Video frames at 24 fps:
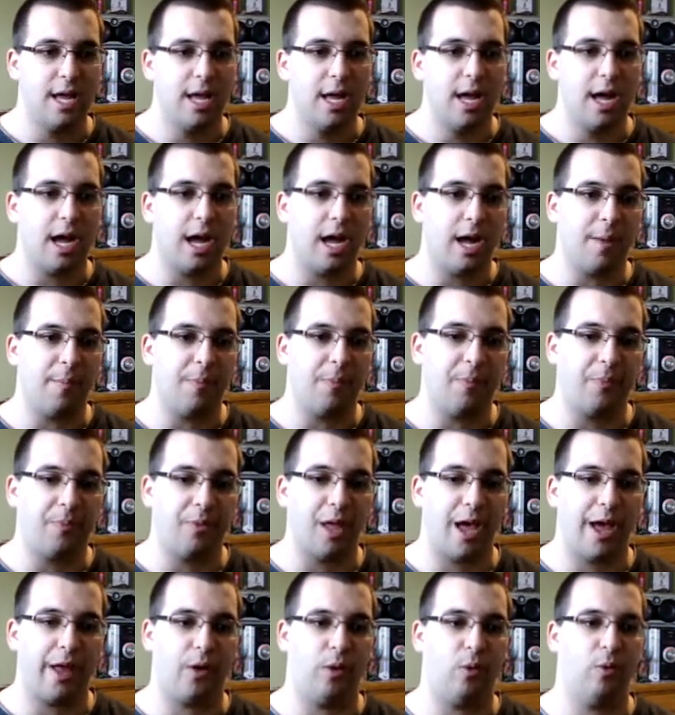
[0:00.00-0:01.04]

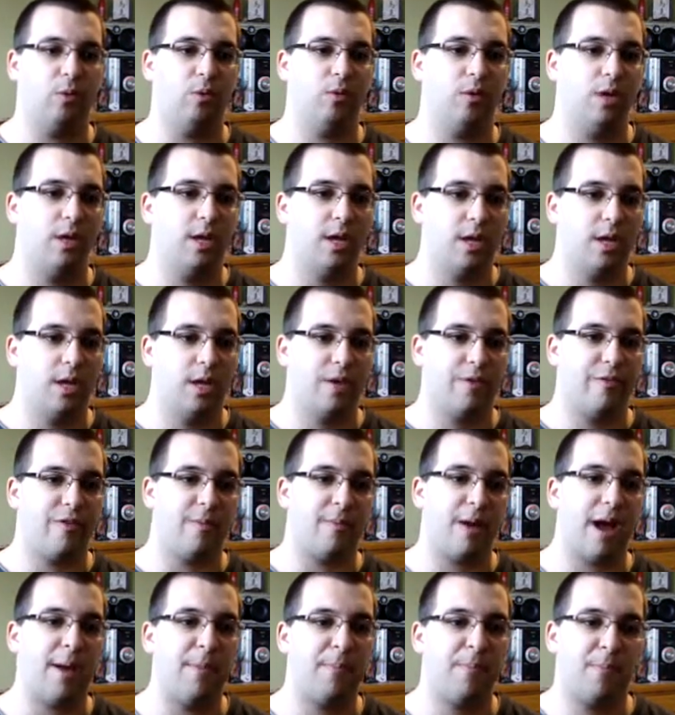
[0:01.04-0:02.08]
From
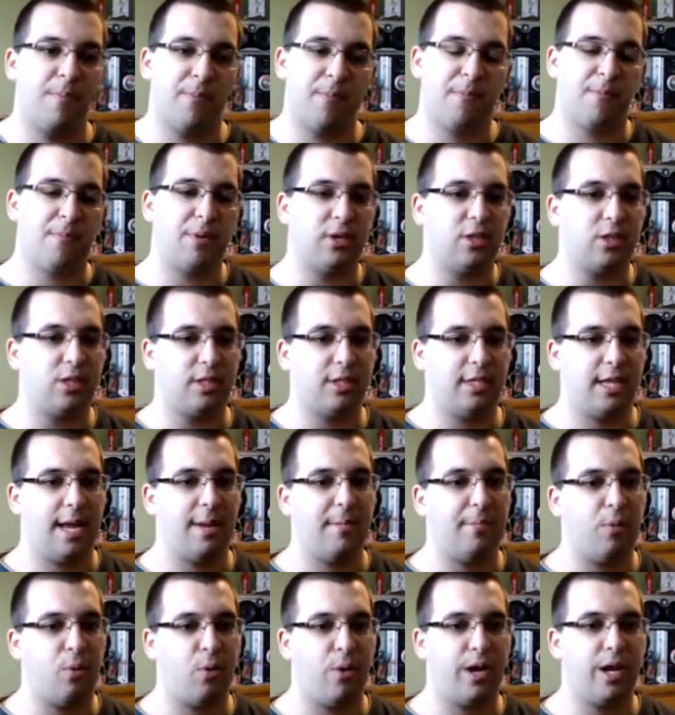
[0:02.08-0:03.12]
my personal
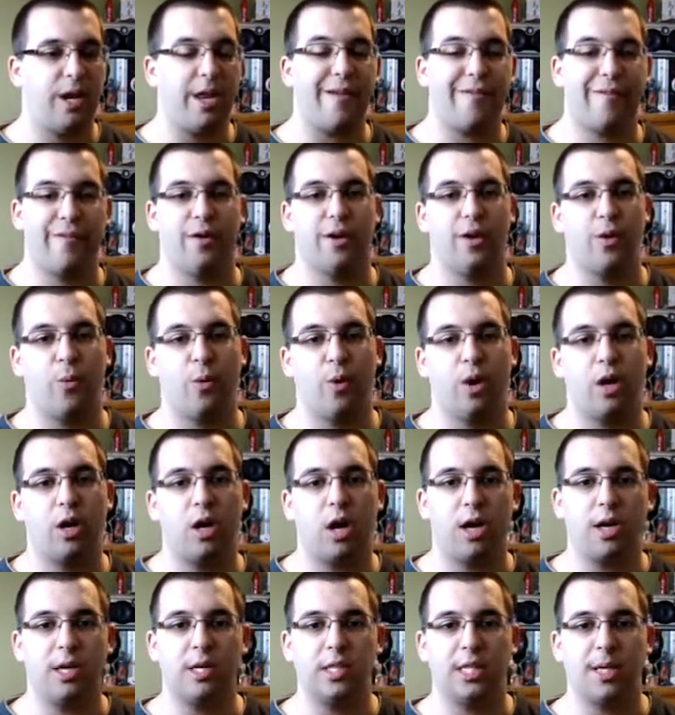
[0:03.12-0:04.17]
standpoint, if you're going to work
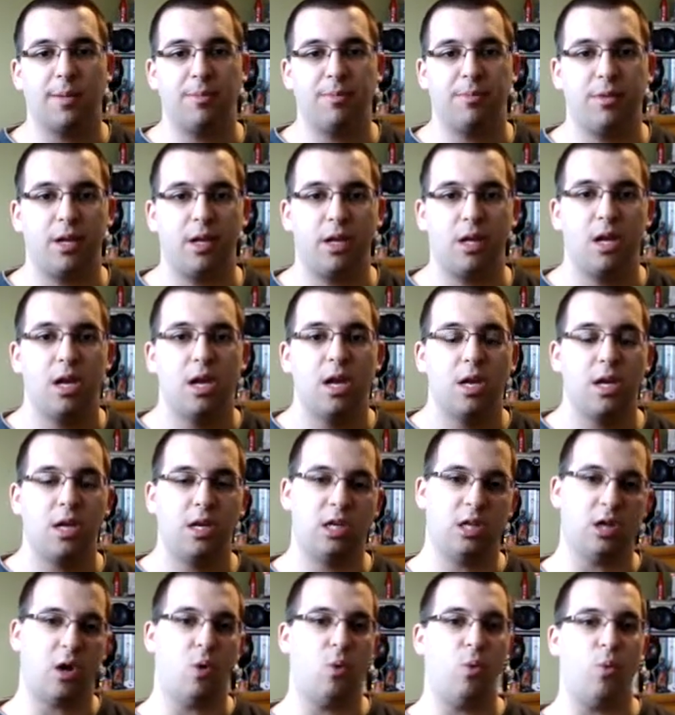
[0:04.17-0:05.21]
on something,
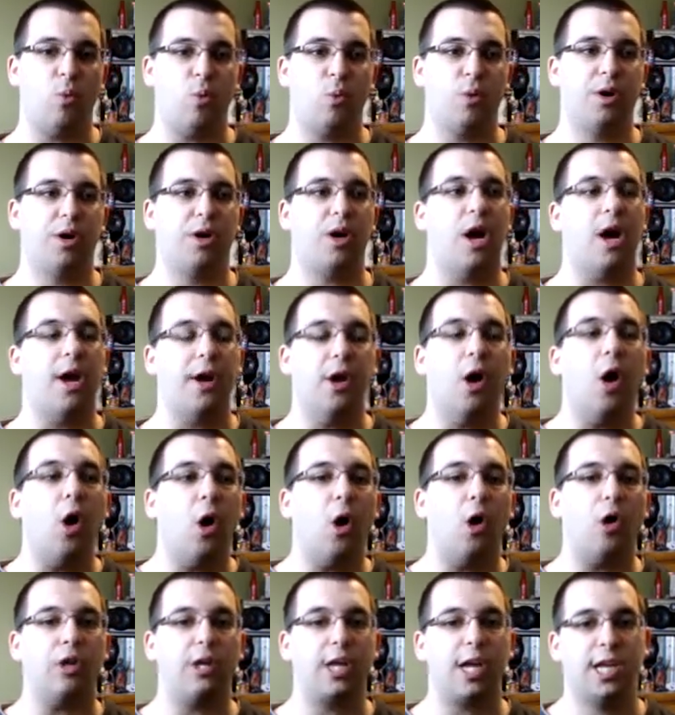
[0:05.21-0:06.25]
don't work on
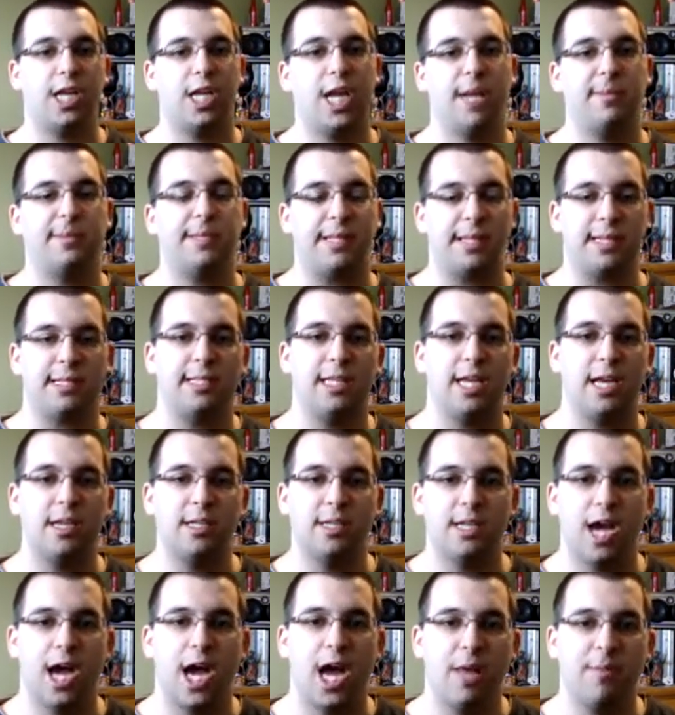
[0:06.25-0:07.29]
all game types at the same
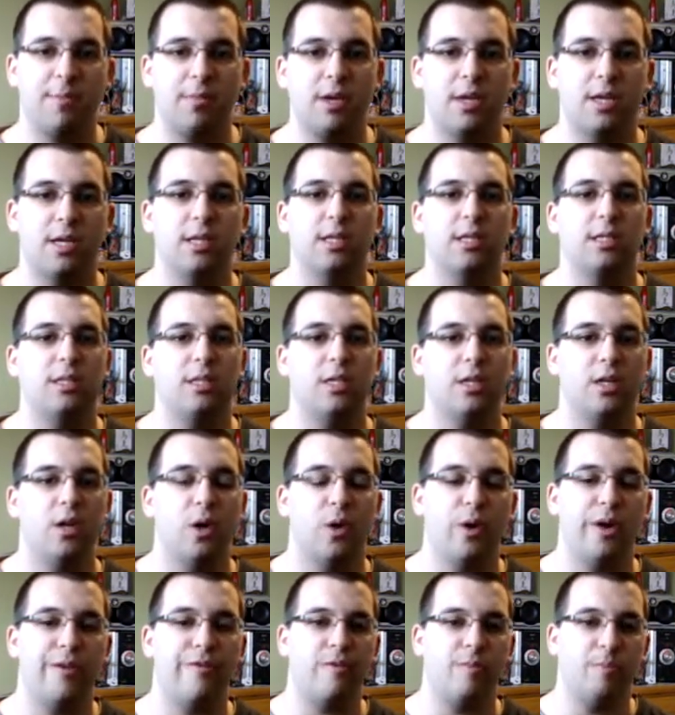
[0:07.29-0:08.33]
time, because,
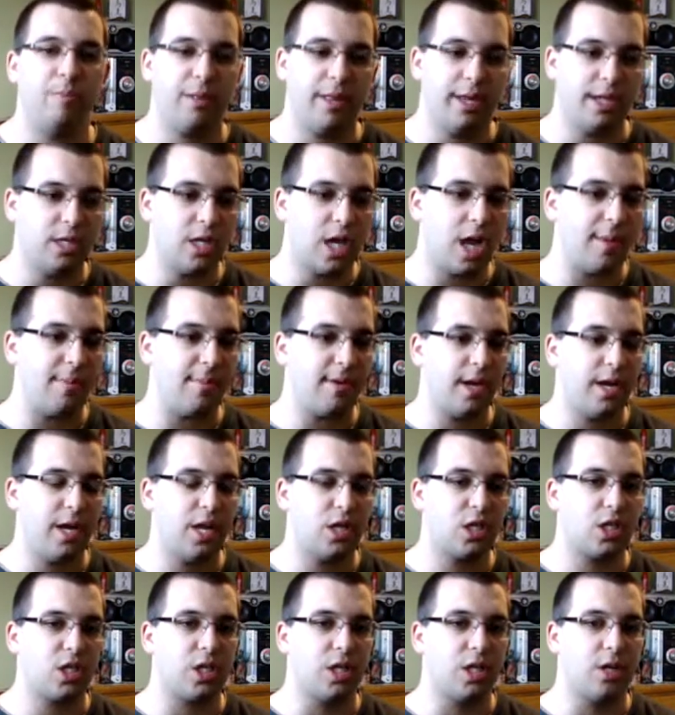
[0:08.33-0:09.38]
if we play
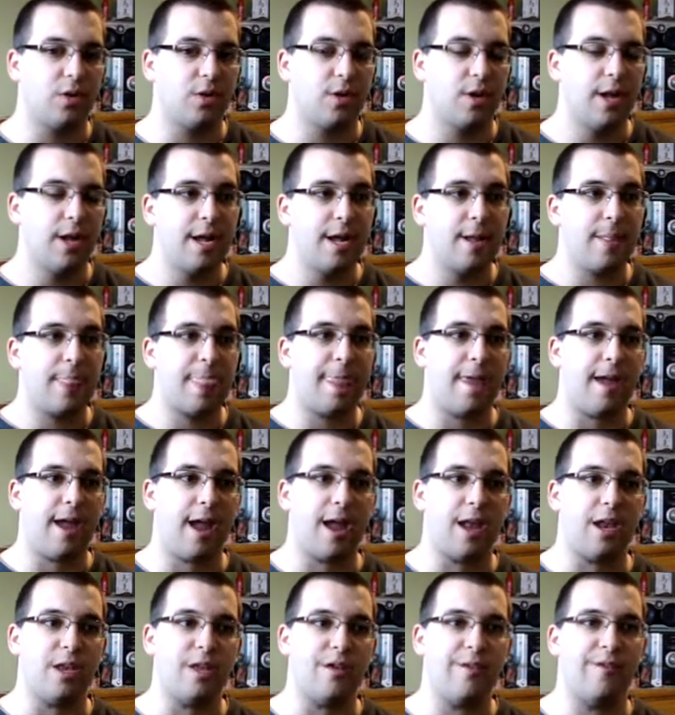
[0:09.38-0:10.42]
domination
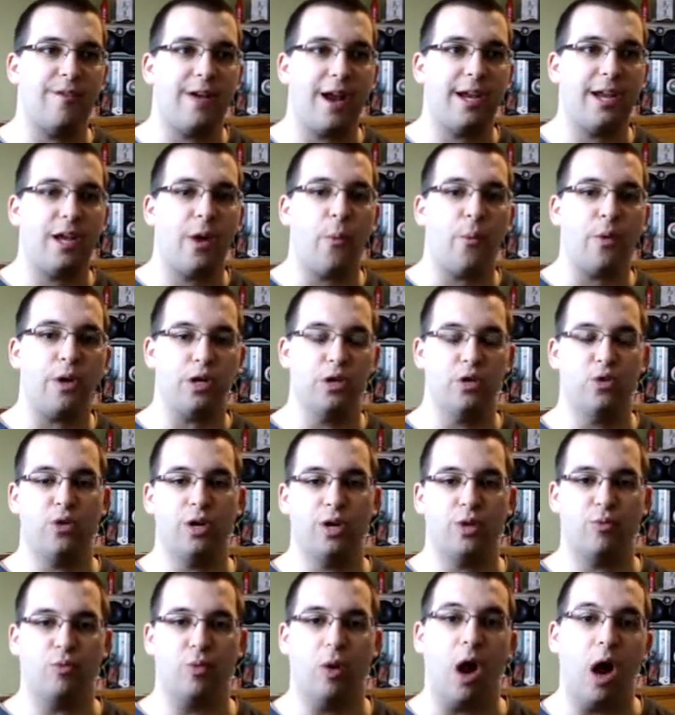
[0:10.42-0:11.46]
and you find out what you're
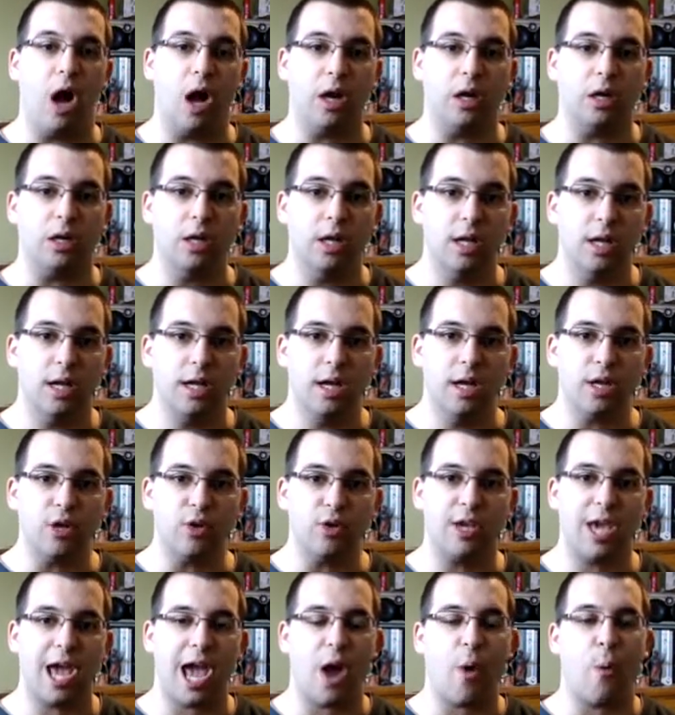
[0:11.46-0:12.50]
doing wrong, you
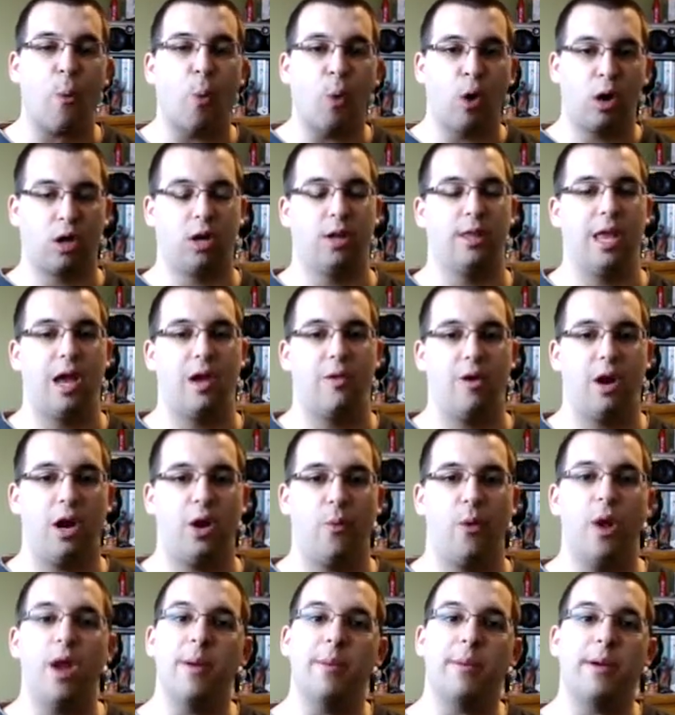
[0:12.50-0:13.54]
can't work on that right
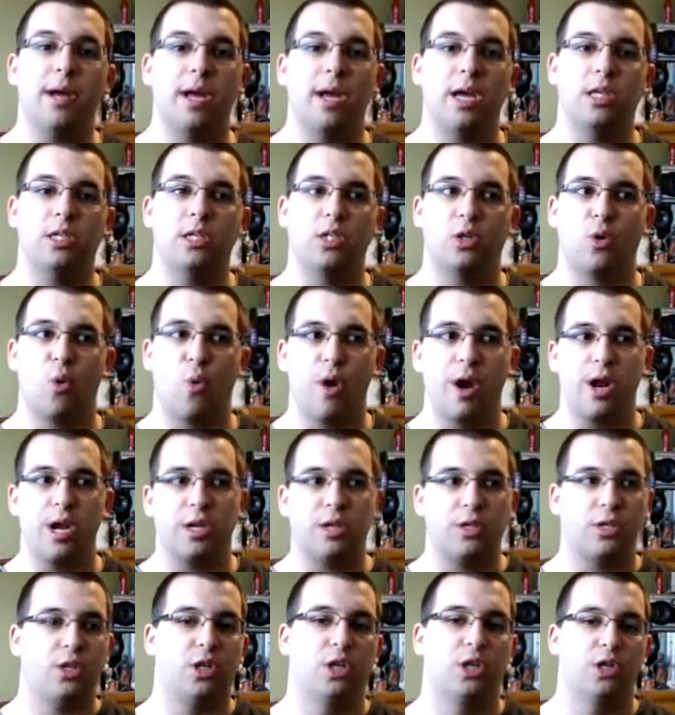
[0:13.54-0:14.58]
away because you're going
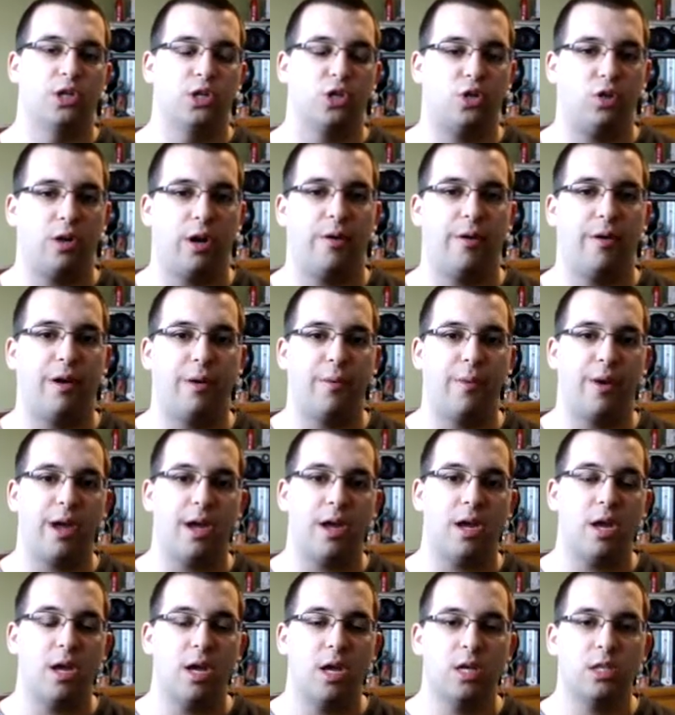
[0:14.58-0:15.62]
to search and destroy right away.